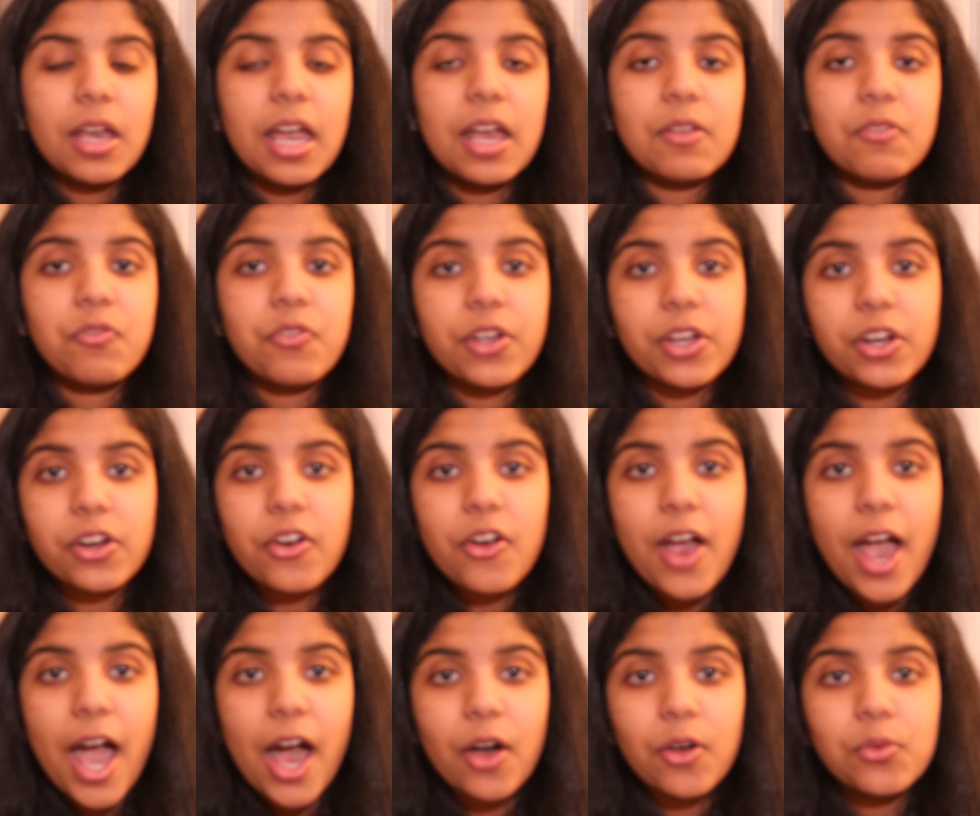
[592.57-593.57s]
and figure
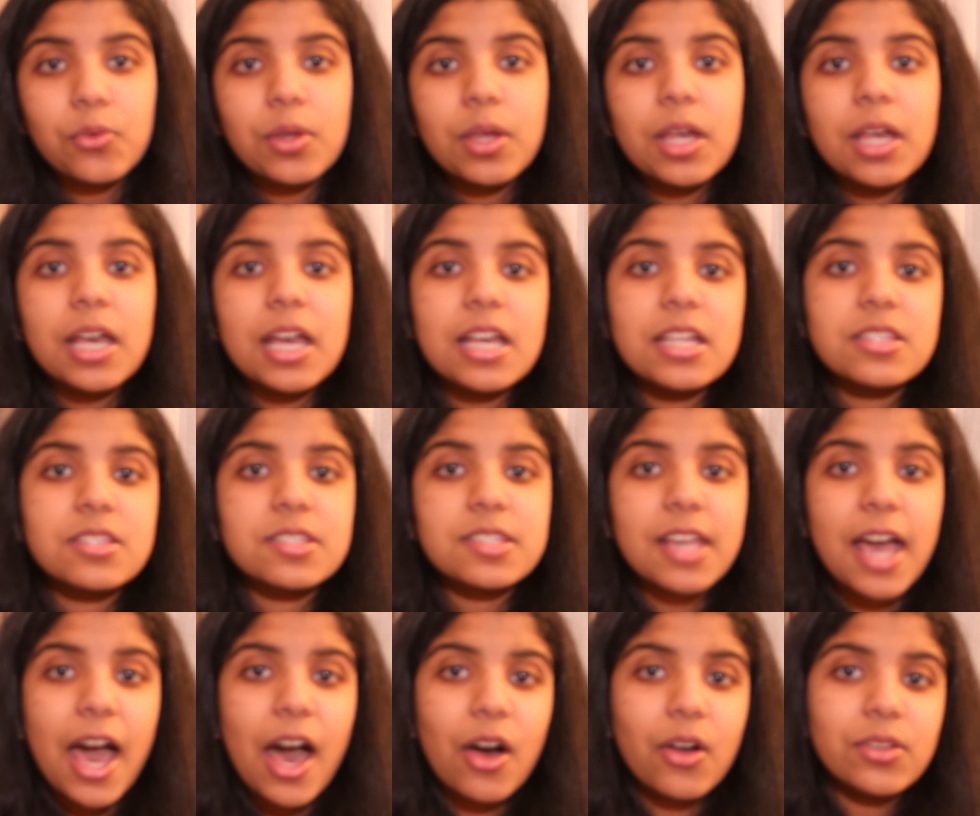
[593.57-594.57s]
out its
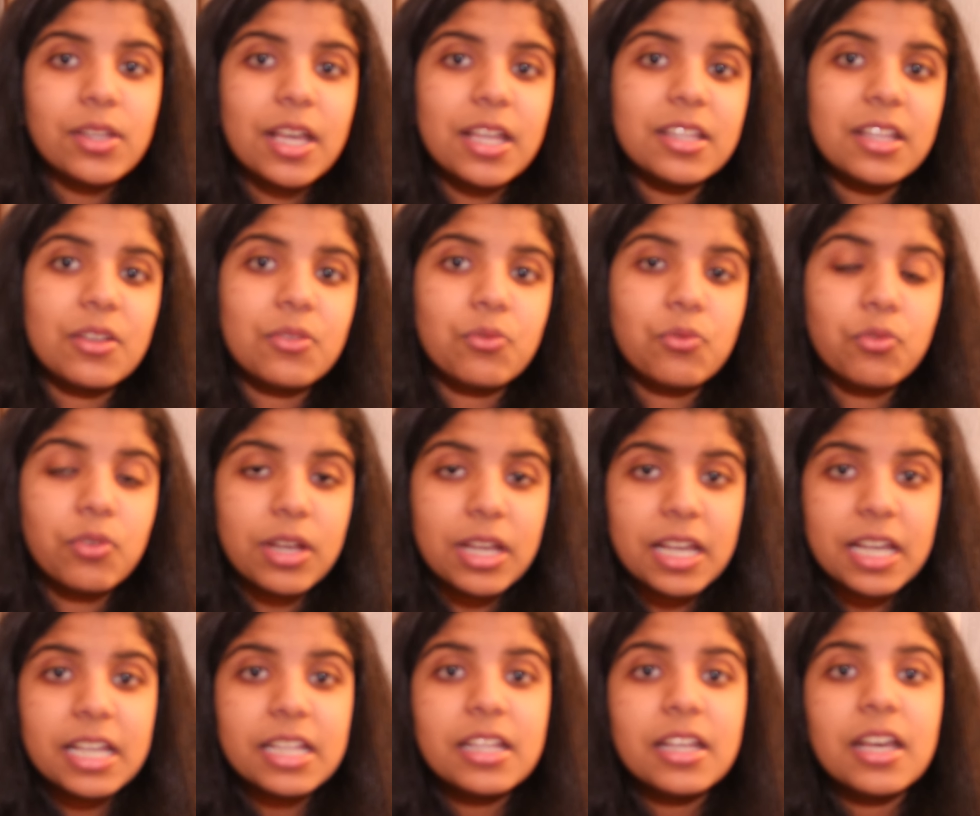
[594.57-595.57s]
sound and then
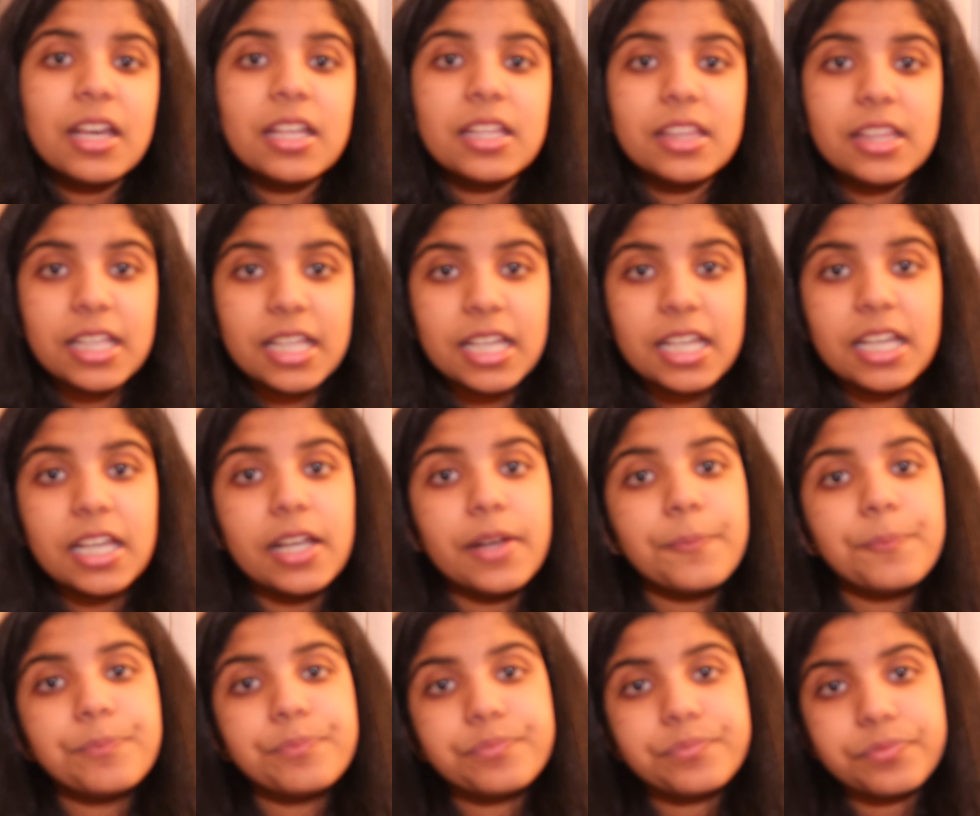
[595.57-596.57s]
read
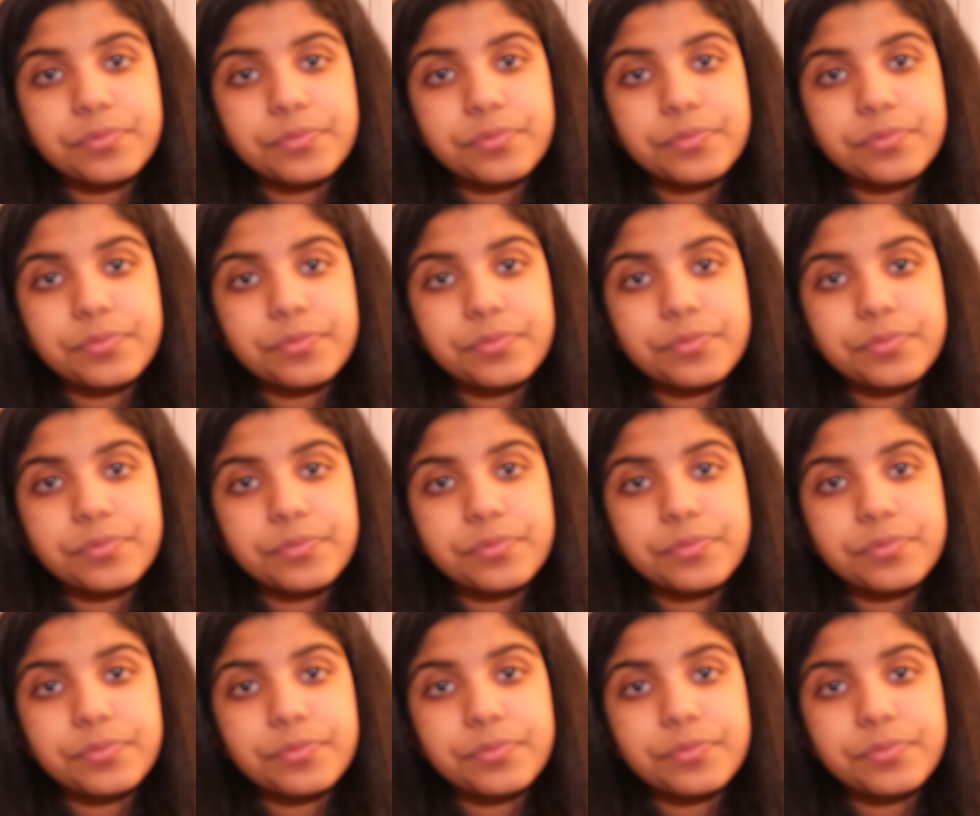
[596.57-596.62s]
the